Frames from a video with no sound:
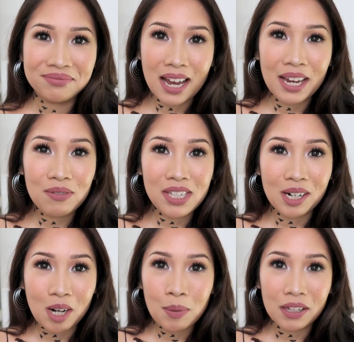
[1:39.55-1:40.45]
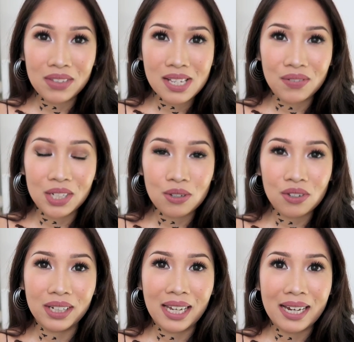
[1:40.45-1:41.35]
I have seen a couple of these videos
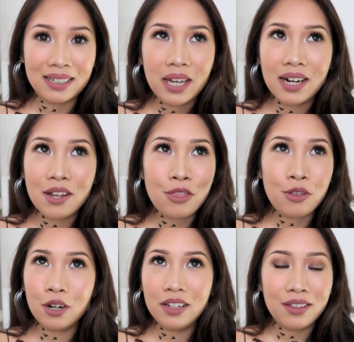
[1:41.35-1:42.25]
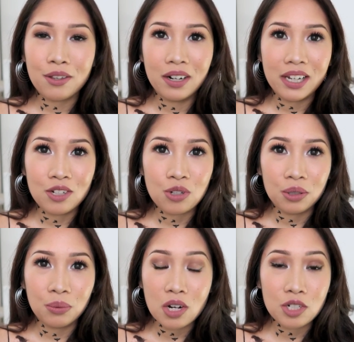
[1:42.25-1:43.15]
online and I thoroughly, thoroughly
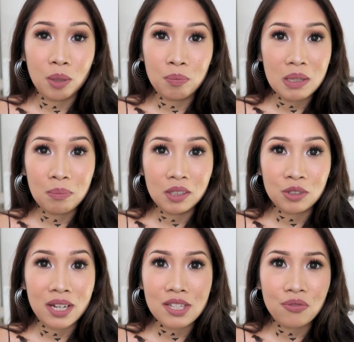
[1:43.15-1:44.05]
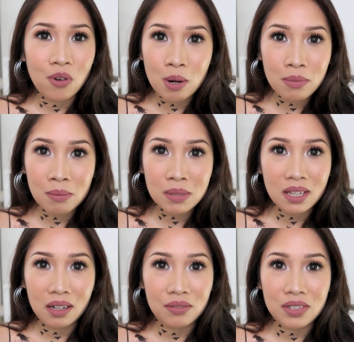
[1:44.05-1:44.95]
enjoyed watching people transform
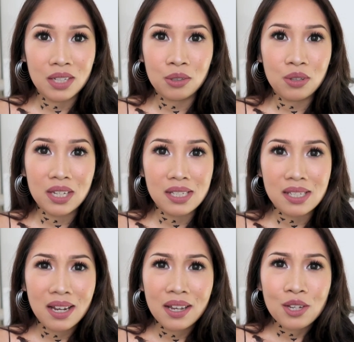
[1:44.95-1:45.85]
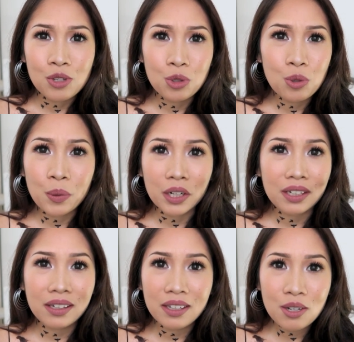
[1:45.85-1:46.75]
themselves into these super
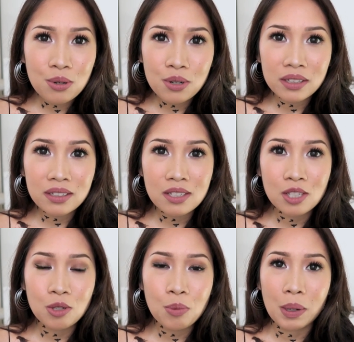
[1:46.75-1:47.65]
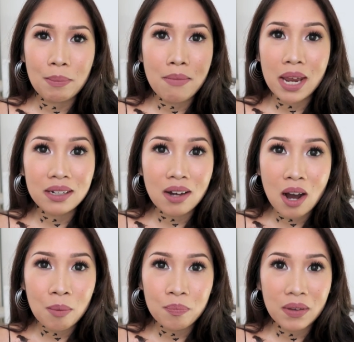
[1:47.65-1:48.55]
cute, super
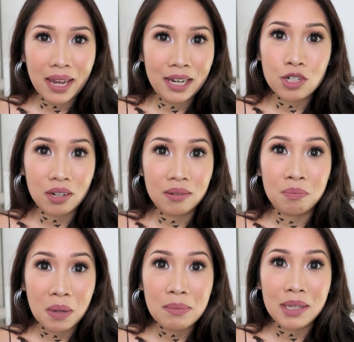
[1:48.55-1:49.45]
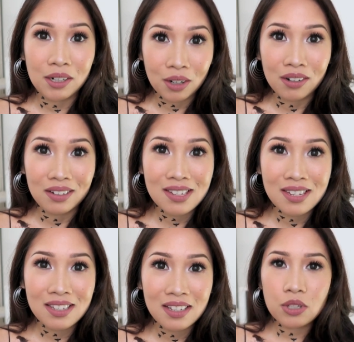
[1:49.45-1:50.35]
made-up Asian baby
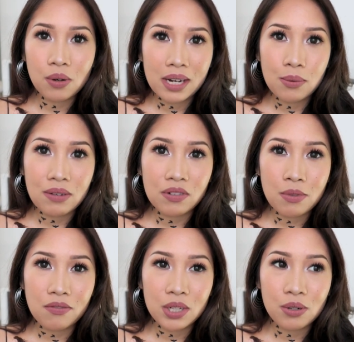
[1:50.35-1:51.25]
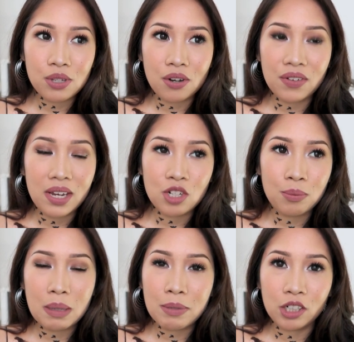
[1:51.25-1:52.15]
girls. So anyway, from the videos of
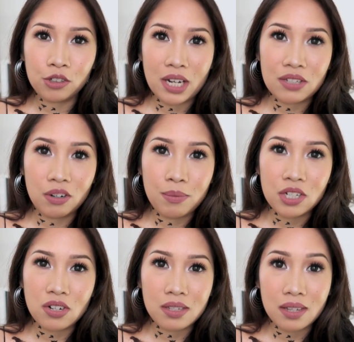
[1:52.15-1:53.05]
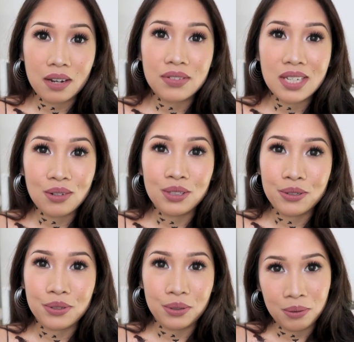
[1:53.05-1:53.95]
Asian baby girl transformations that I've seen on
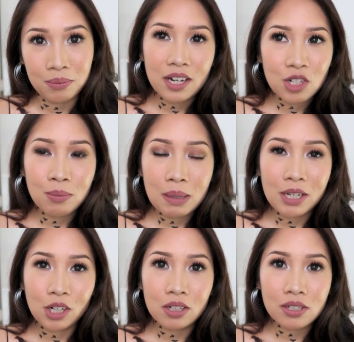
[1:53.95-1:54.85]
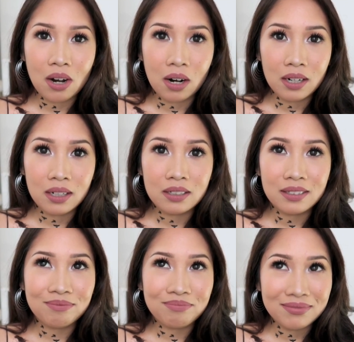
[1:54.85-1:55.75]
YouTube, Asian baby girls
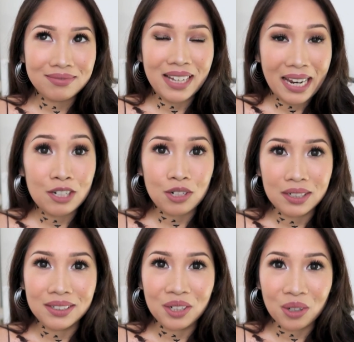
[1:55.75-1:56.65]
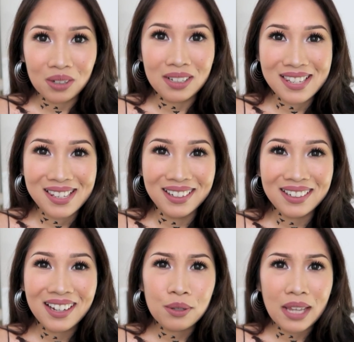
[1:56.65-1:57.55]
are Asian girls
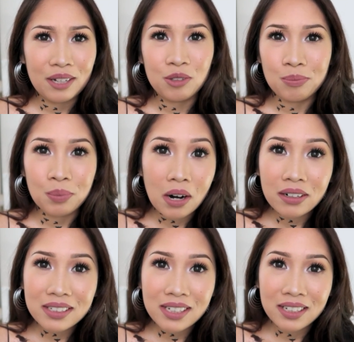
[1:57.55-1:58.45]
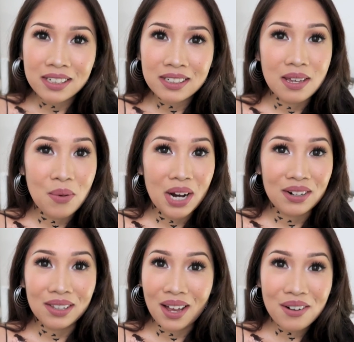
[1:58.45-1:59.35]
who like to party, they
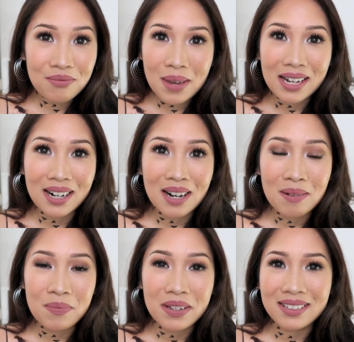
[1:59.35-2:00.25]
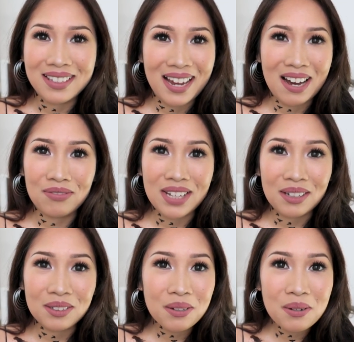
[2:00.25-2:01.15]
wear a lot of makeup, they have
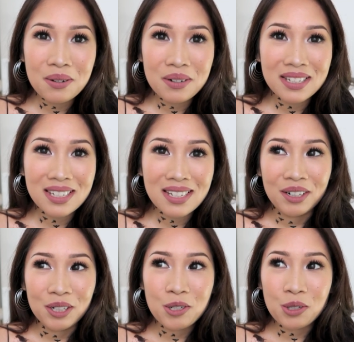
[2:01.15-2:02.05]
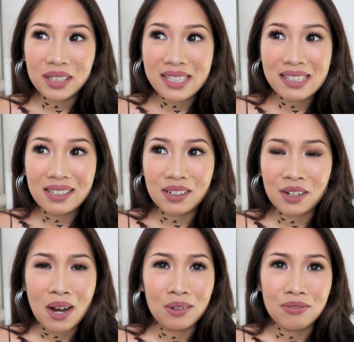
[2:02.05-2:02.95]
tattoos, they're usually seen
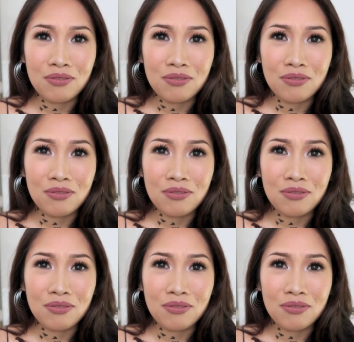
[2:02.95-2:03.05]
around